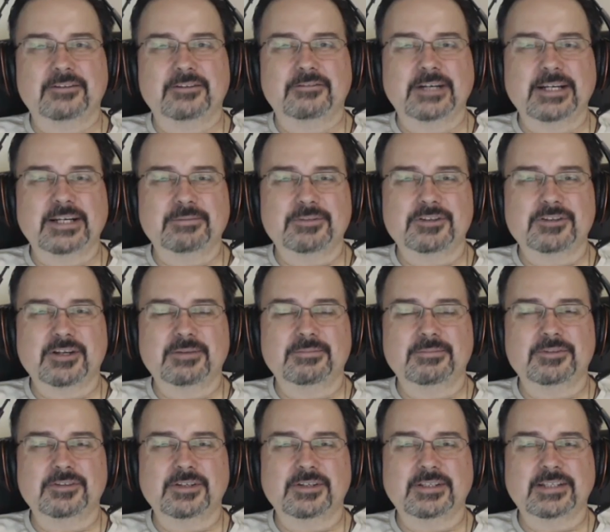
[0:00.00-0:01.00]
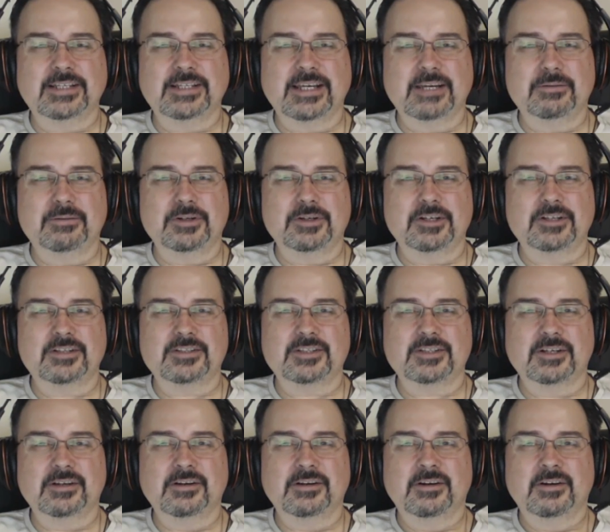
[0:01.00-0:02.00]
at a random time during the day at work.
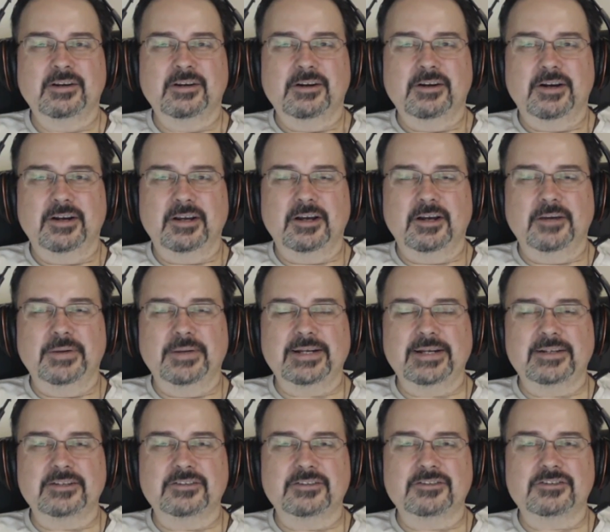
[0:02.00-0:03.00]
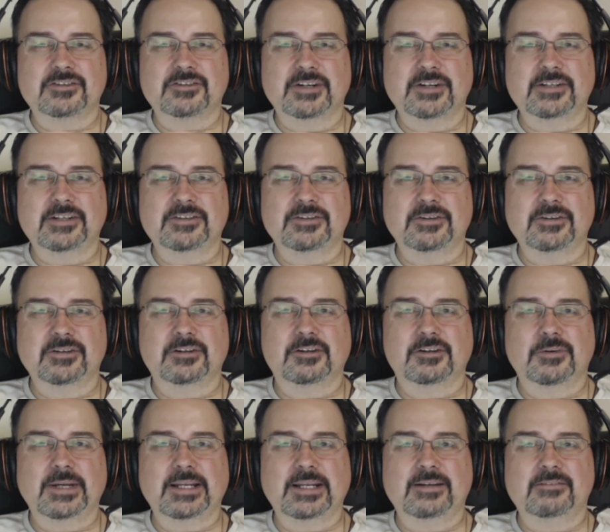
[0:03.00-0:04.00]
So I go out and try and do a
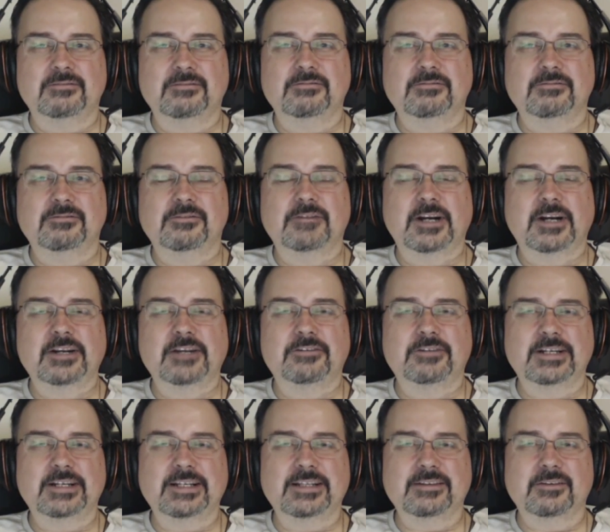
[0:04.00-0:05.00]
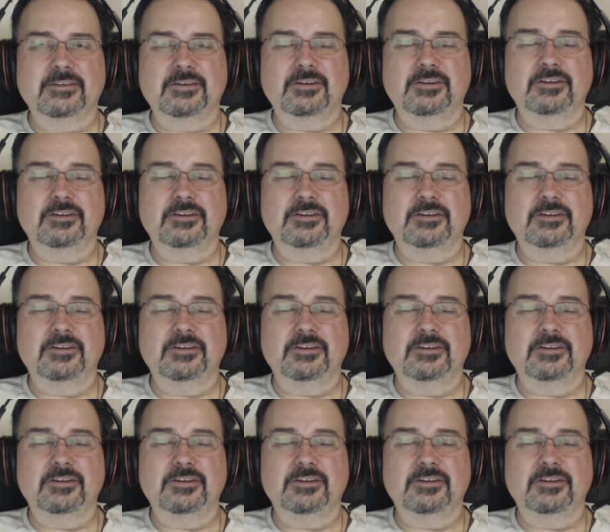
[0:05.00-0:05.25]
quick run around, well,